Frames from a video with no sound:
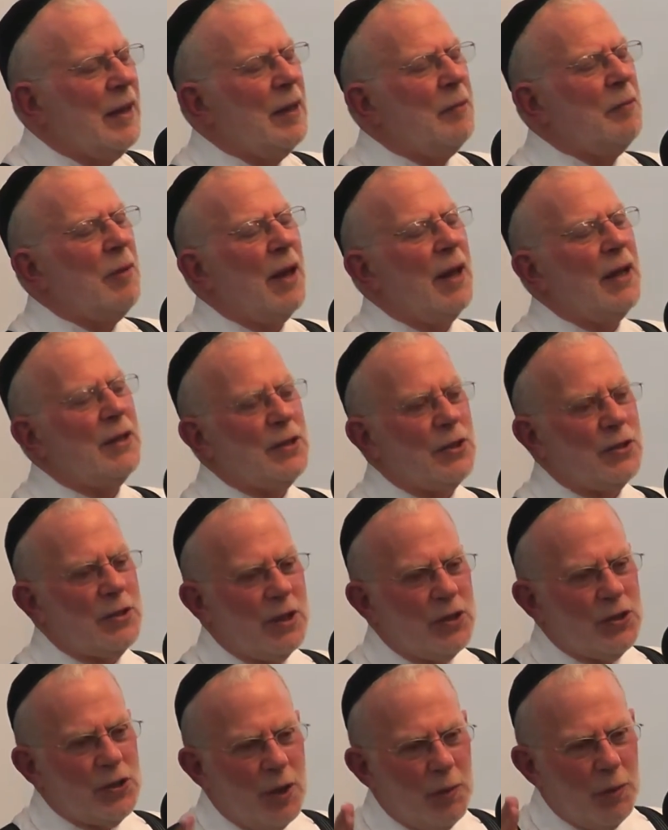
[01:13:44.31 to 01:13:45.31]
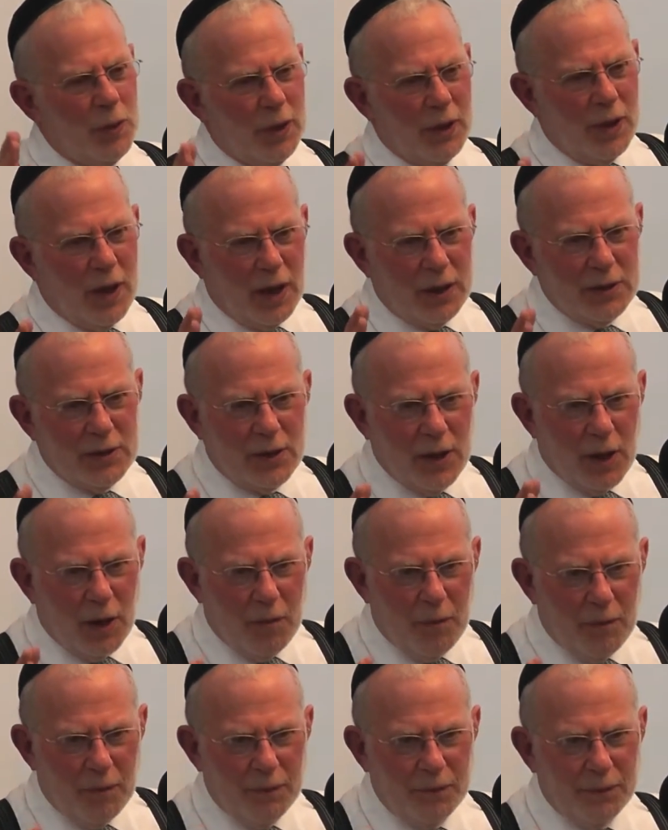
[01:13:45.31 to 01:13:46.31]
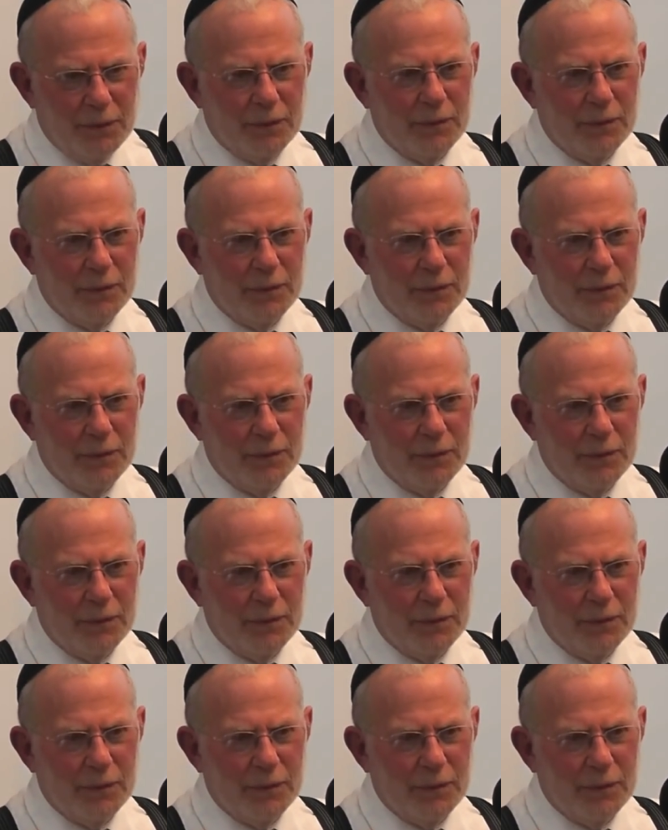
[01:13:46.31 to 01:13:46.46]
And B'ezras Hashem, with God's help,